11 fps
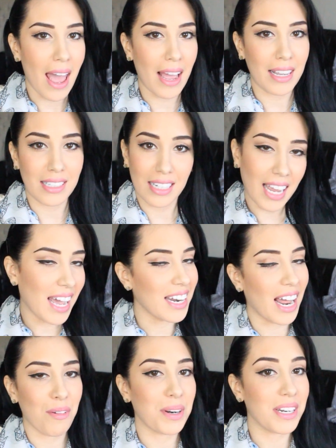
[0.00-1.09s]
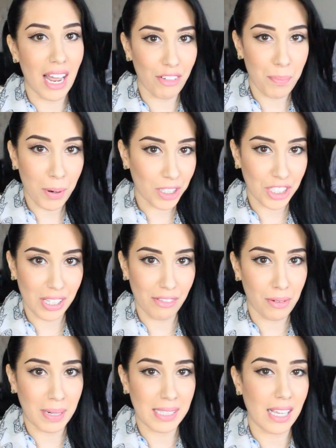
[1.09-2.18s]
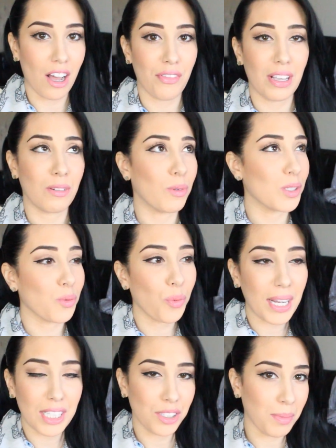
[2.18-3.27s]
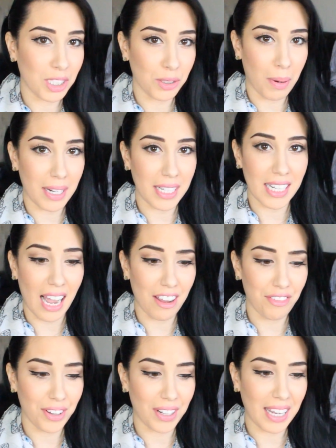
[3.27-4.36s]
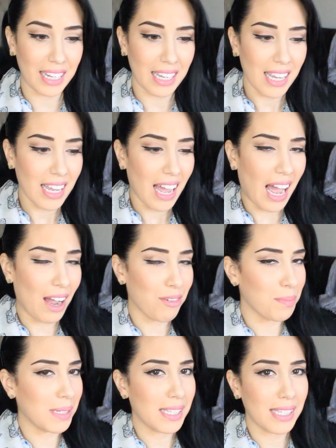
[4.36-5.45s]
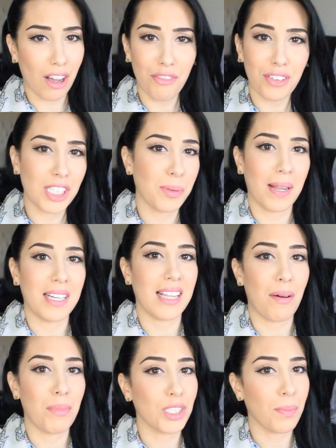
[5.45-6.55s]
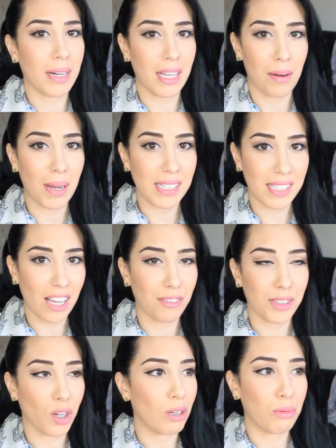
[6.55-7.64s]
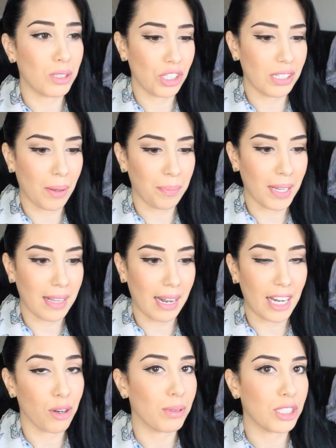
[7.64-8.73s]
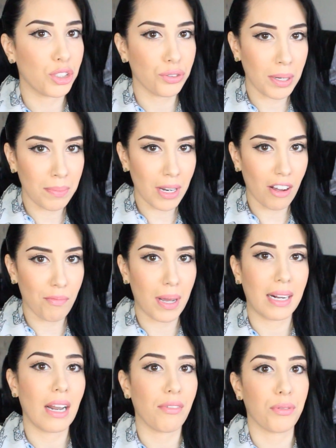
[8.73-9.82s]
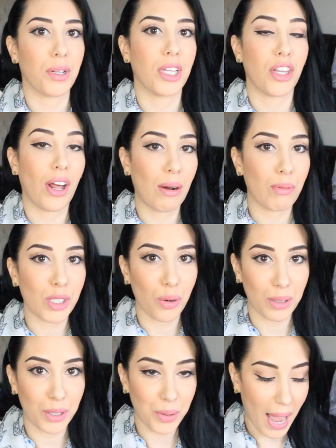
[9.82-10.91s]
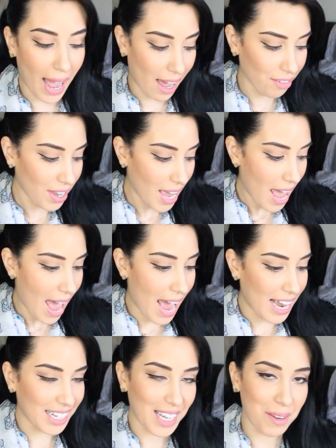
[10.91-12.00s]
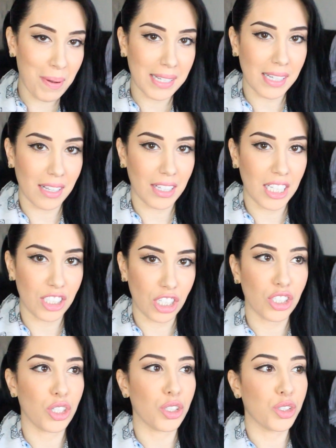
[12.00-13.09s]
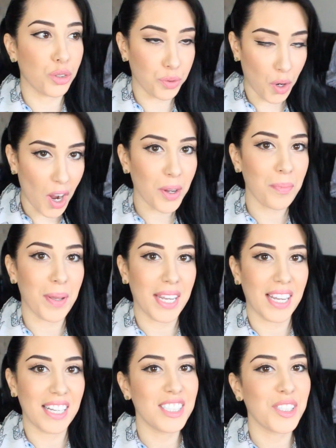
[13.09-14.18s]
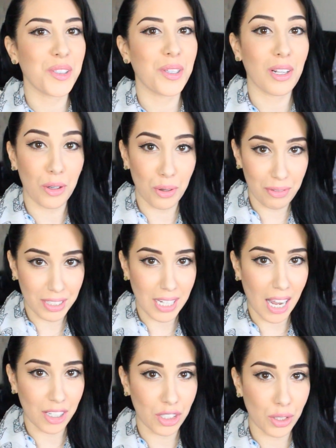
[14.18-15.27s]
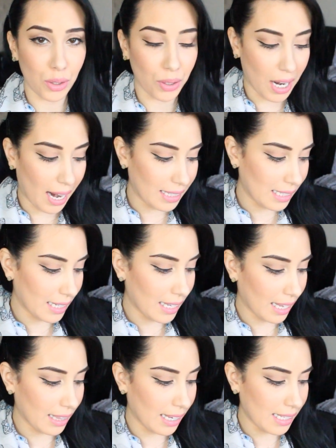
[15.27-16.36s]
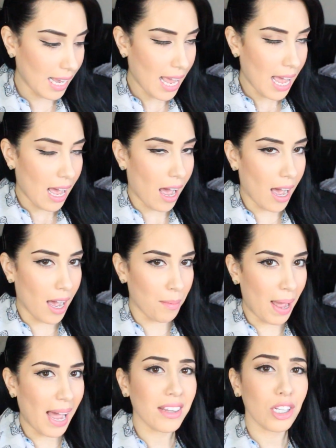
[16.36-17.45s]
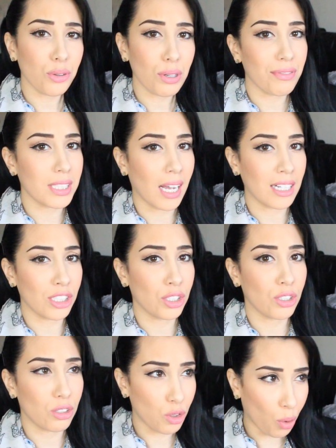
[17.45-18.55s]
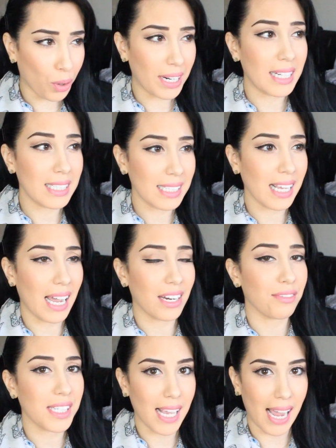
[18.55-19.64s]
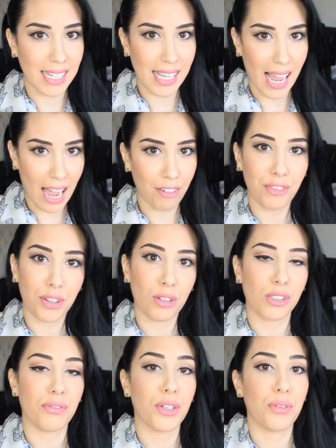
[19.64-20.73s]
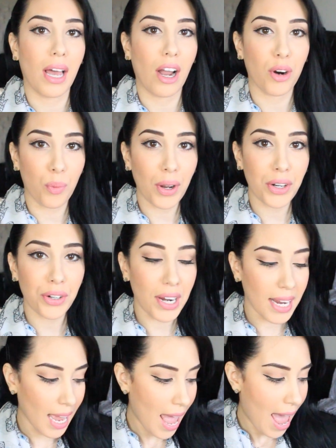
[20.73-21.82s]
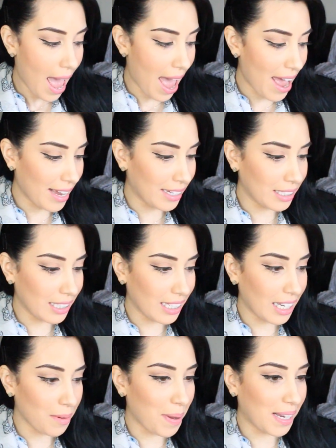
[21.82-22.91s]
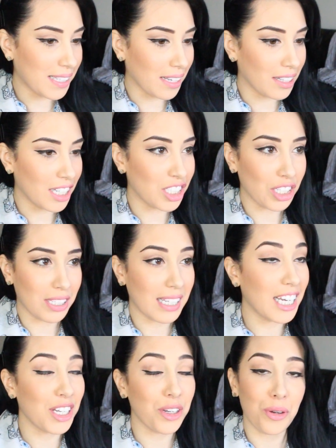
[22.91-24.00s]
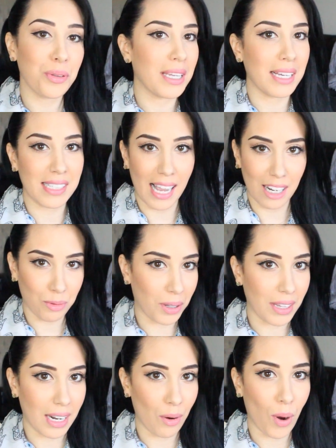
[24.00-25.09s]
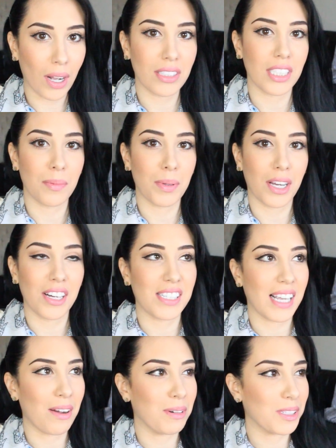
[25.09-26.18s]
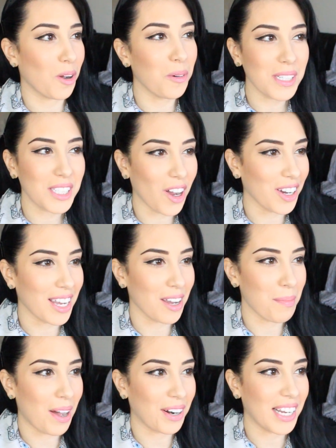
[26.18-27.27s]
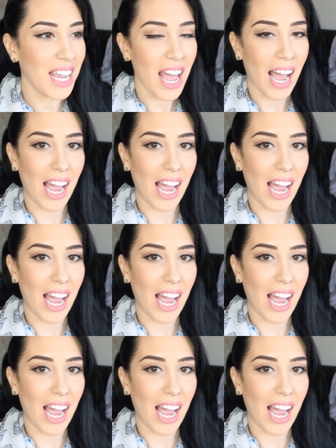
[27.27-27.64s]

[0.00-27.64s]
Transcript: And again, I would never purchase it for myself. It was way too much money. I feel like I would be selfish spending that much money on myself. So it was just something that I always dreamed of, but I never really thought I was going to have. And he basically just drugged me into the Louis Vuitton store. I did get this um, at the Louis Vuitton store inside of Saks Avenue, for those of you that are wondering. And he basically just, he knew the exact one that I wanted because I was always talking about it.